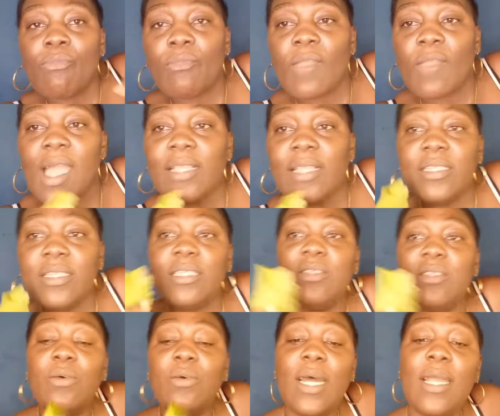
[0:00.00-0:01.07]
And this is
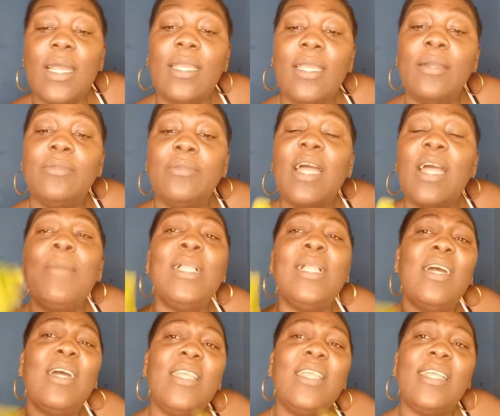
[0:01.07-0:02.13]
why normally
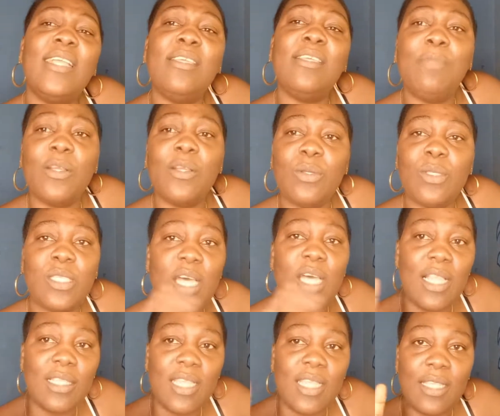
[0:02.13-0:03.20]
I that typical salt
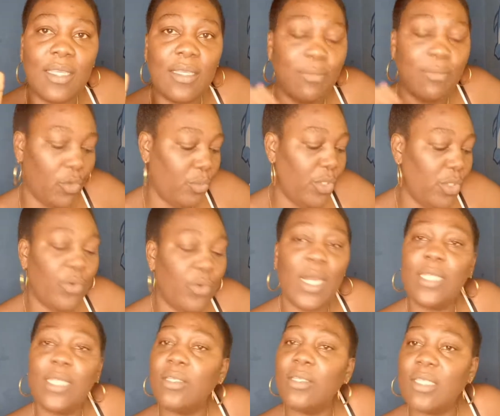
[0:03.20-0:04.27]
on it, but me don't want
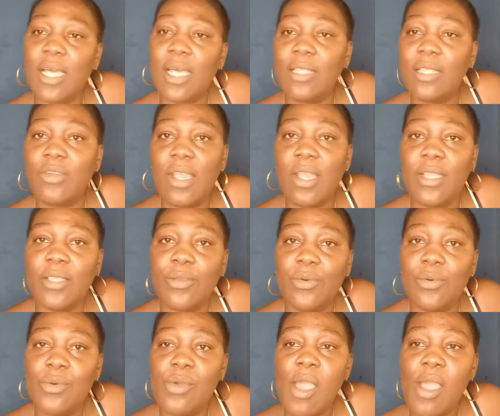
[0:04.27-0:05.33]
no salt right now.
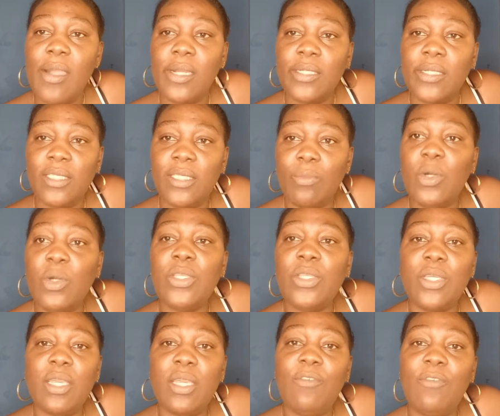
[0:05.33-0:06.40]
So, but you,
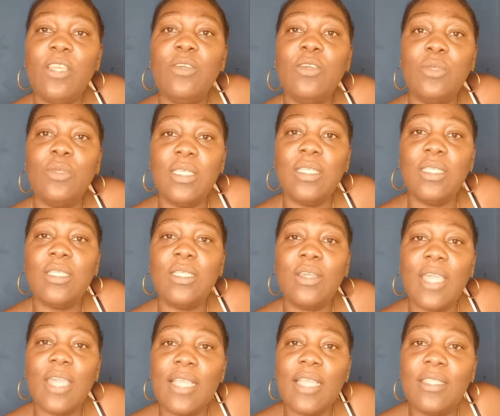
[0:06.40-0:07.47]
if you're using it, you
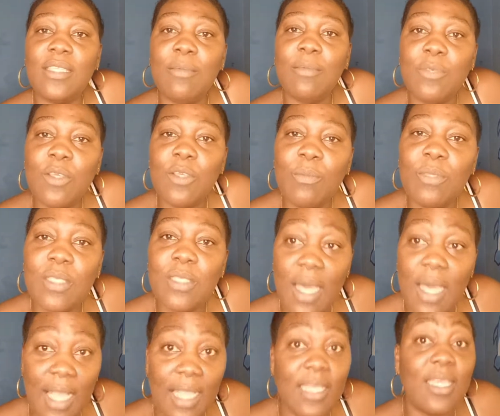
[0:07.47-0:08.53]
can tip some
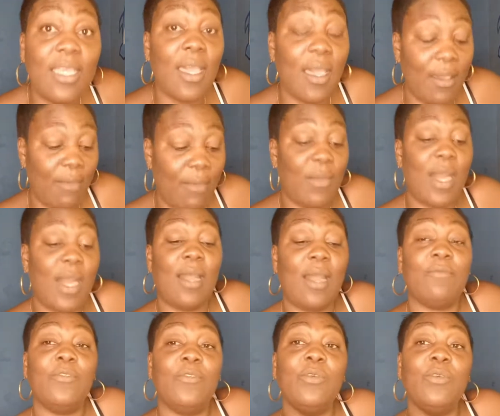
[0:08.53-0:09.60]
salt. Yeah, Mark,
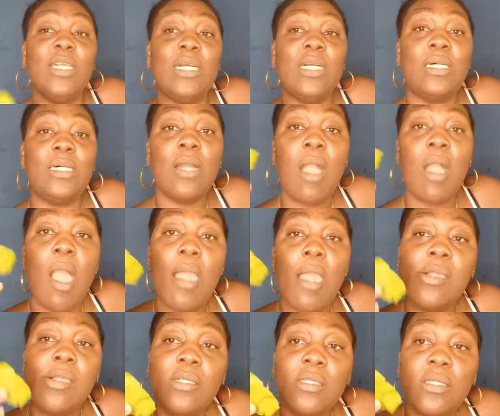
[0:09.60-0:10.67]
for real.
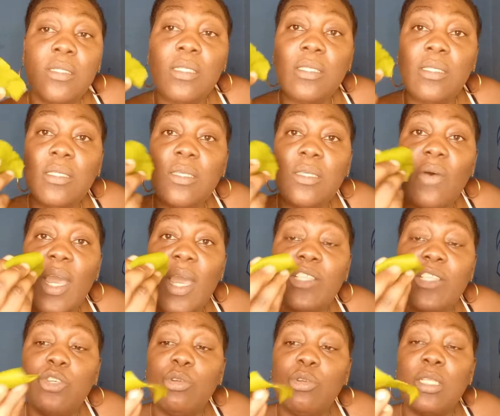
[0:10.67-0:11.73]
So this is how I
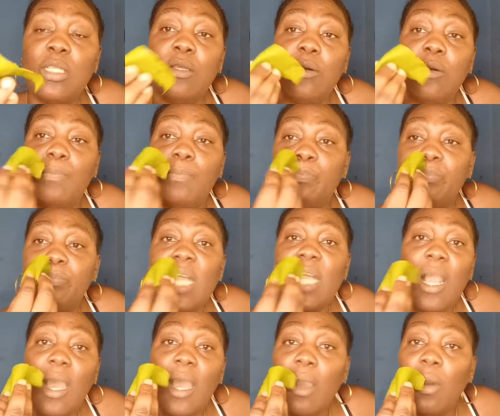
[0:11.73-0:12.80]
treat up, like
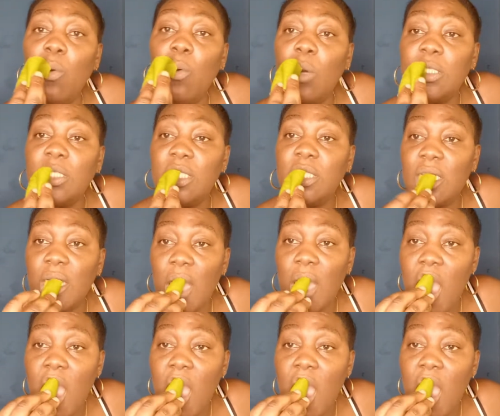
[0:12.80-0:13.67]
a goat, you know?